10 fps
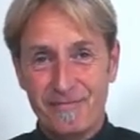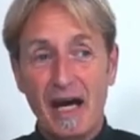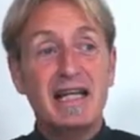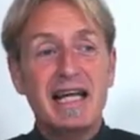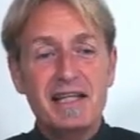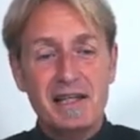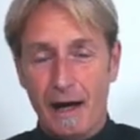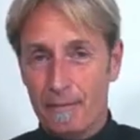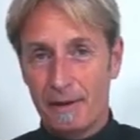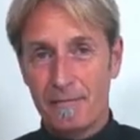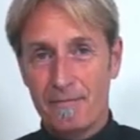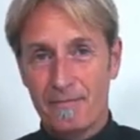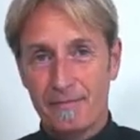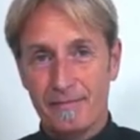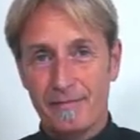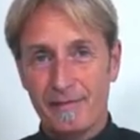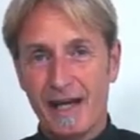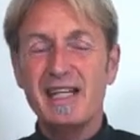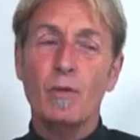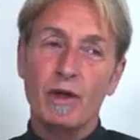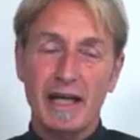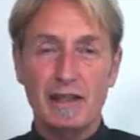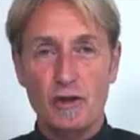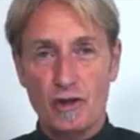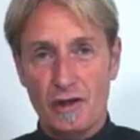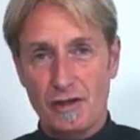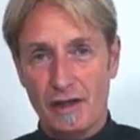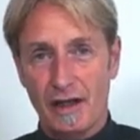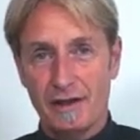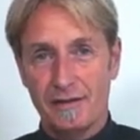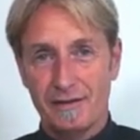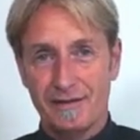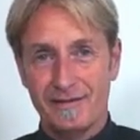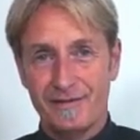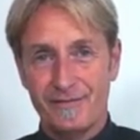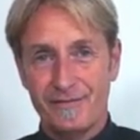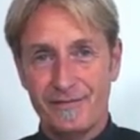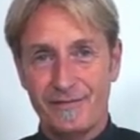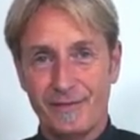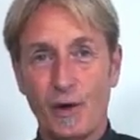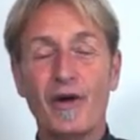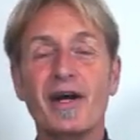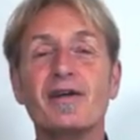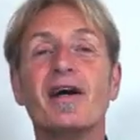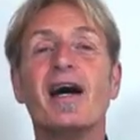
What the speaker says: And let it happen. And then we'll get to the other side. All right.